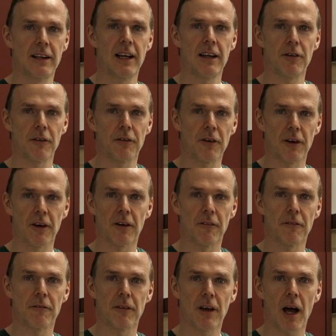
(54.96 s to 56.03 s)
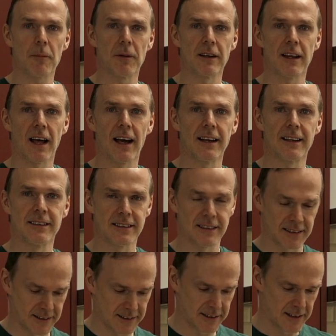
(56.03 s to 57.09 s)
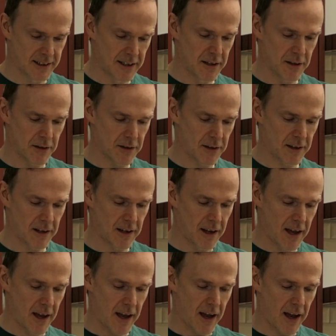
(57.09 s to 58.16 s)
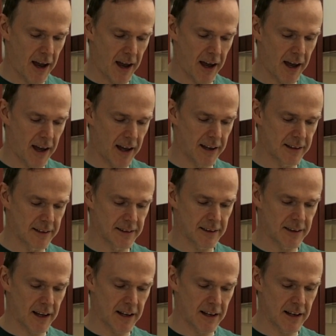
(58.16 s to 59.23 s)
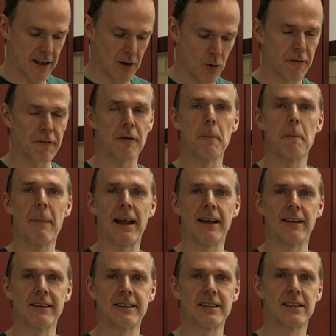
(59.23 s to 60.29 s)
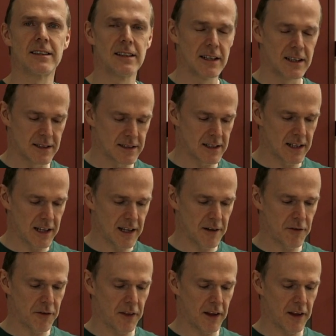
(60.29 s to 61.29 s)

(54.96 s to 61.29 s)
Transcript: Leave it for a couple of days and then it will ferment. So leave